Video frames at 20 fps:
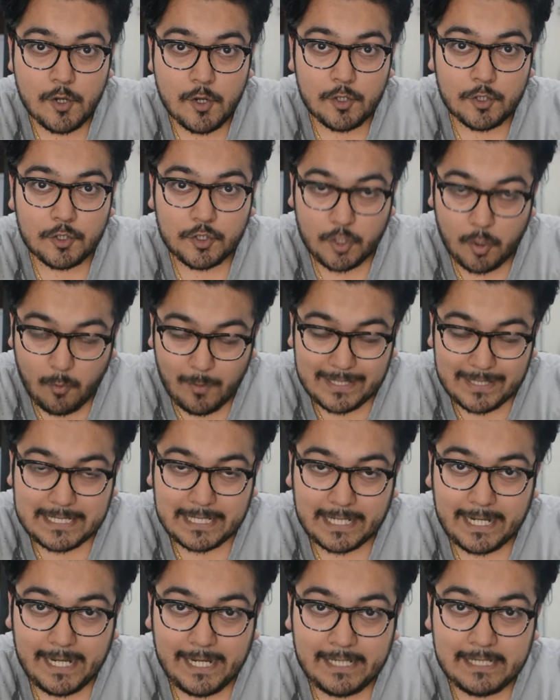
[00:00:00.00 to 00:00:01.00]
so once
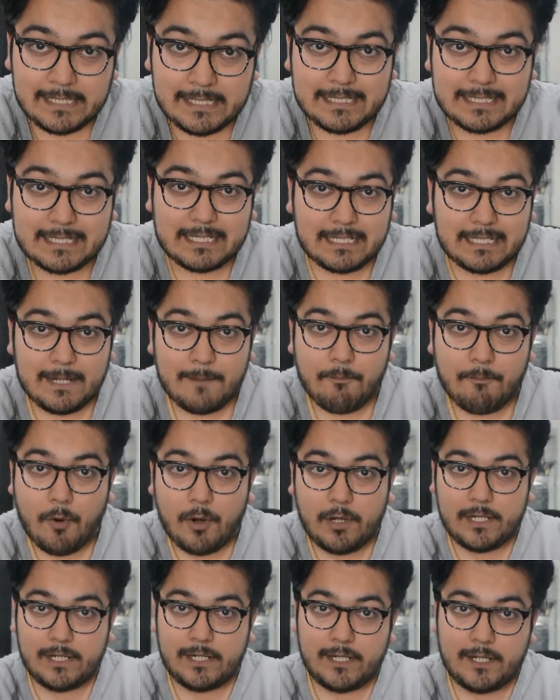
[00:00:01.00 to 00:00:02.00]
again this is an
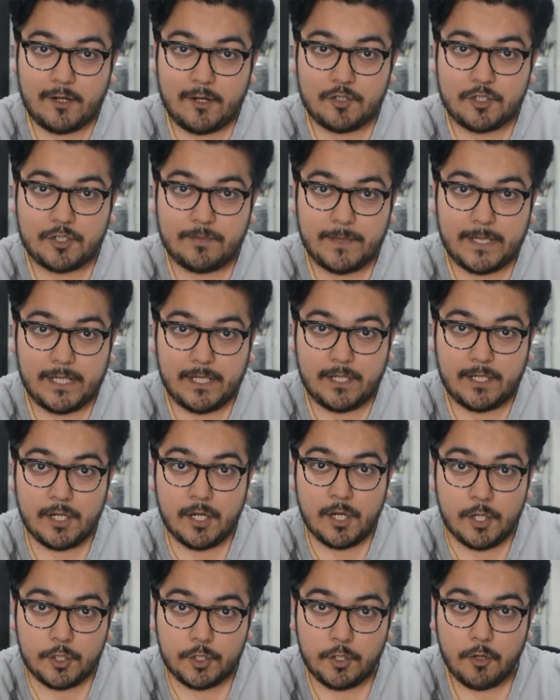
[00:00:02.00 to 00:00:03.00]
important announcement
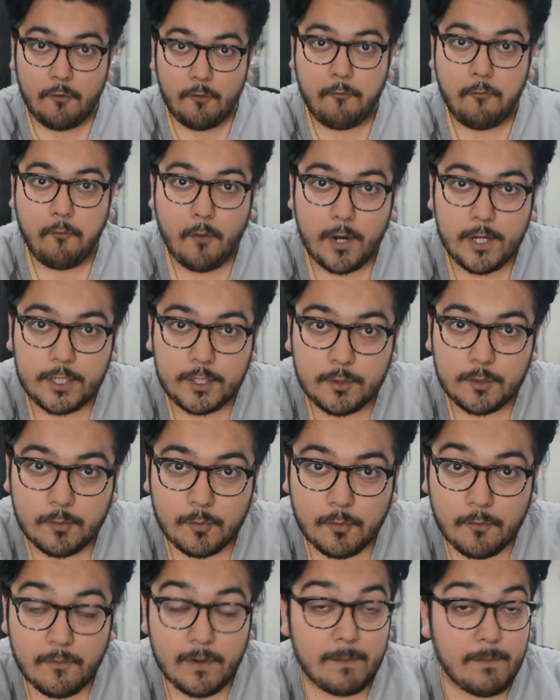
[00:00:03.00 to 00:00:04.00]

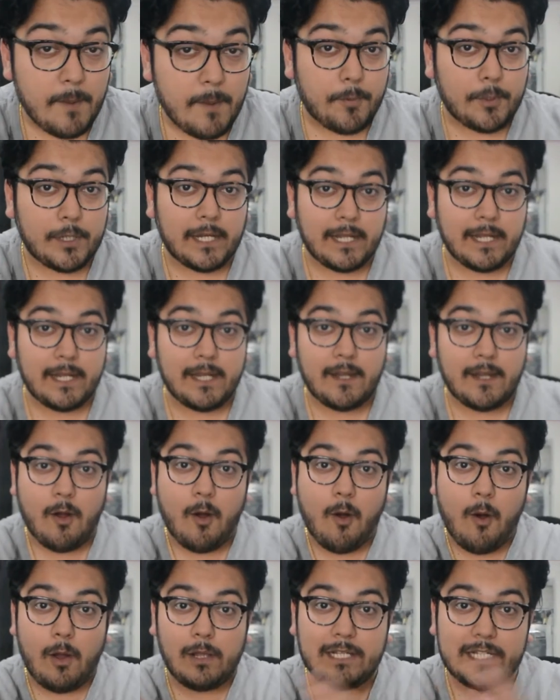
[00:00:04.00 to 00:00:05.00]
Tube4You will be putting in
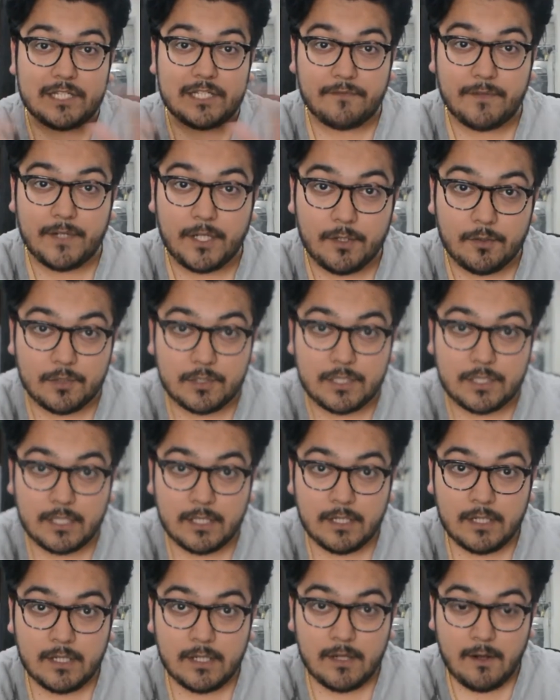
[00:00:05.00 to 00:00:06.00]
all its
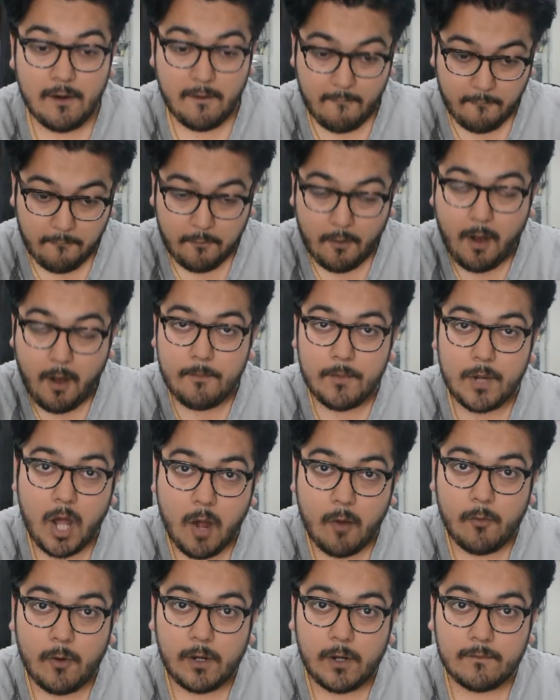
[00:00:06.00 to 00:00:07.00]
videos from
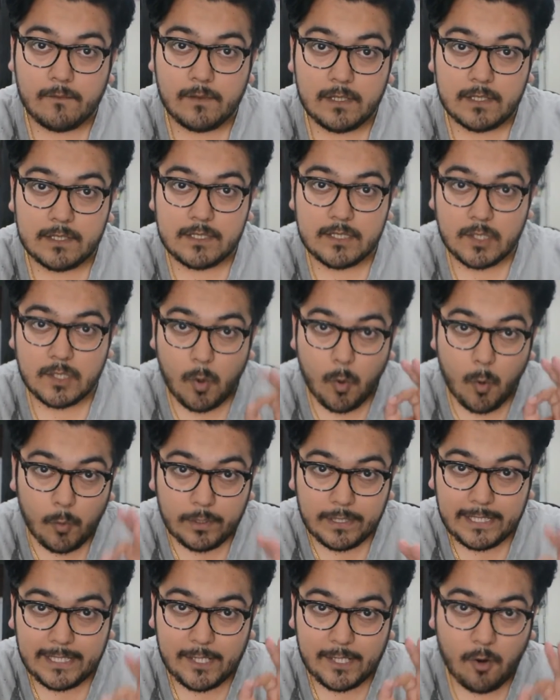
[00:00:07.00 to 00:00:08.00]
now onwards
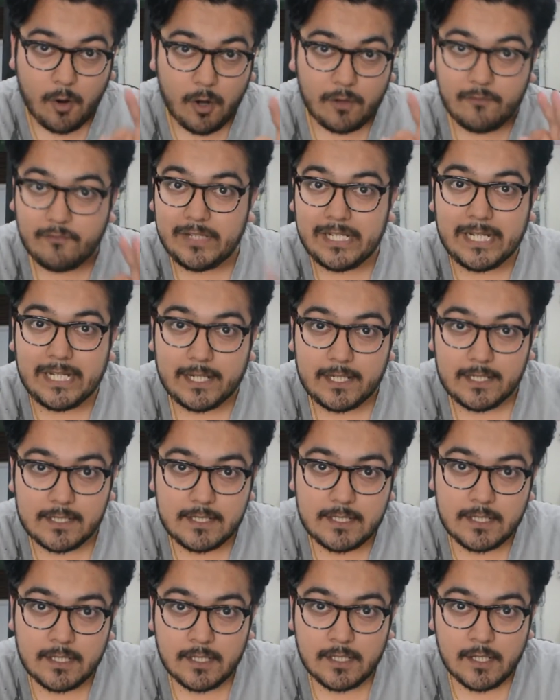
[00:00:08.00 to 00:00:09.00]
only on
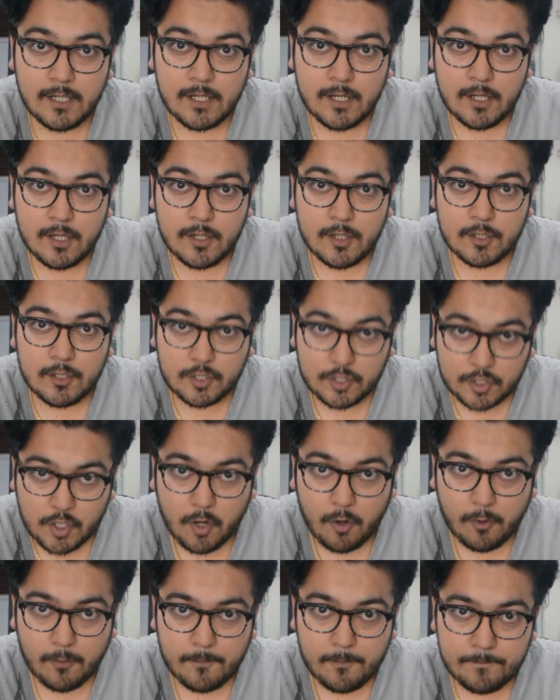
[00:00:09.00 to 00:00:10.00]
weekends
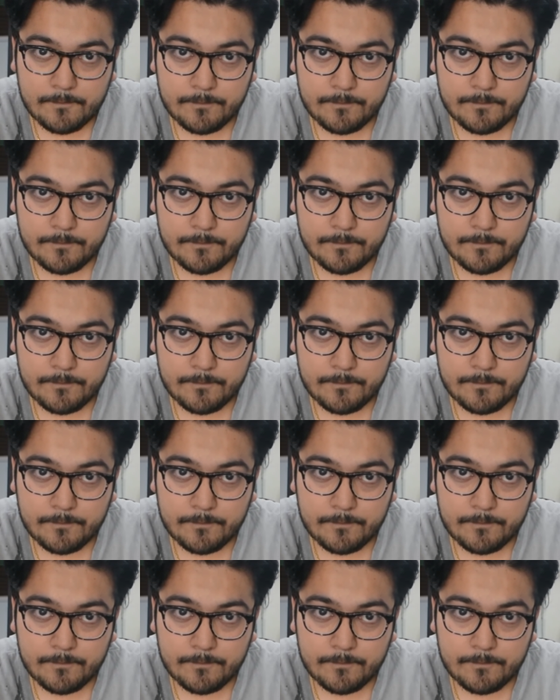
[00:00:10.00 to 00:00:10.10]
so